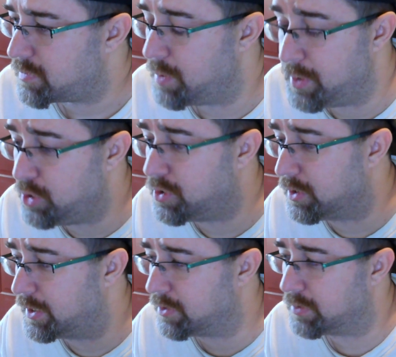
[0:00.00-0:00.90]
but you can
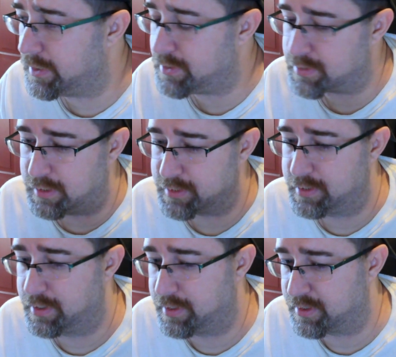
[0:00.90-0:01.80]
literally just
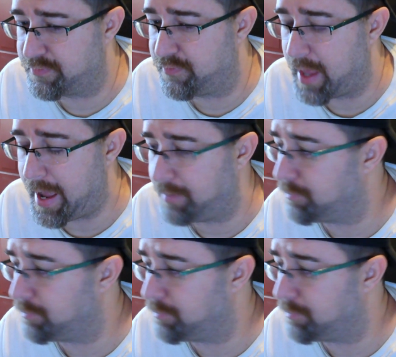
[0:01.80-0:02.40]
listen to this flat,